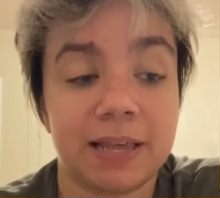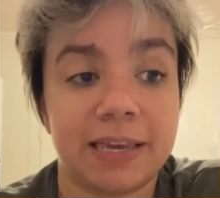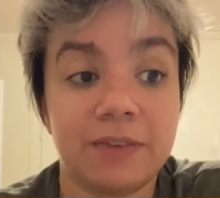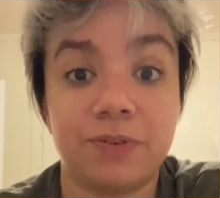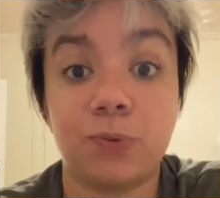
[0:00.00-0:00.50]

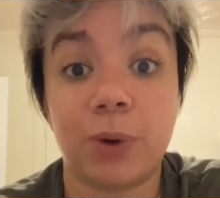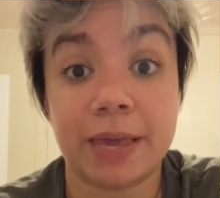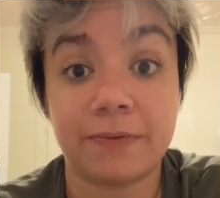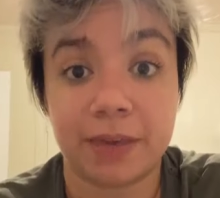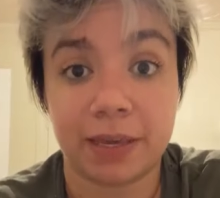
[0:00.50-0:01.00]
like even
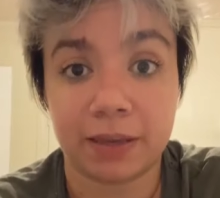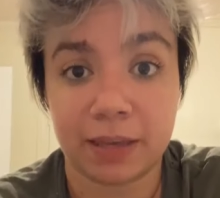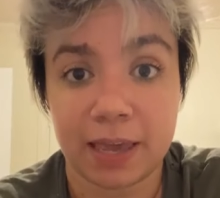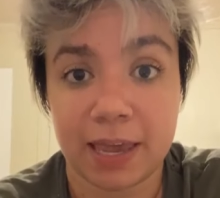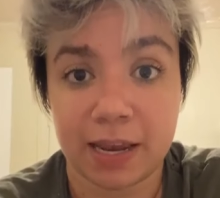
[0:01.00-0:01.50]
waving
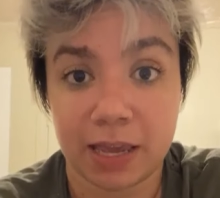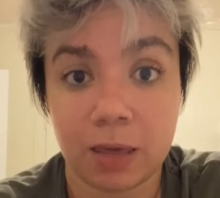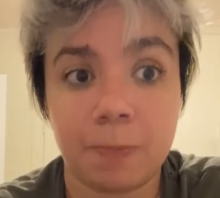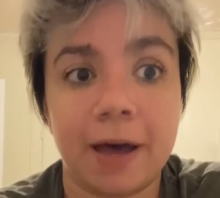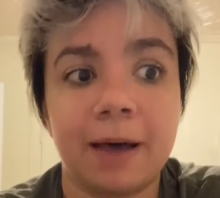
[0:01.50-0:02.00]
in
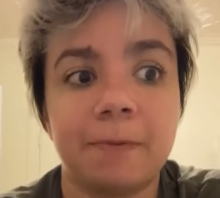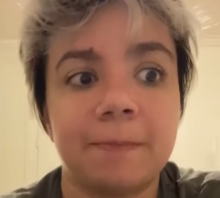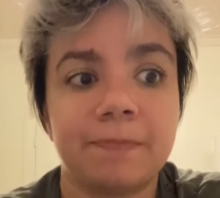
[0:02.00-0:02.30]
hip hop.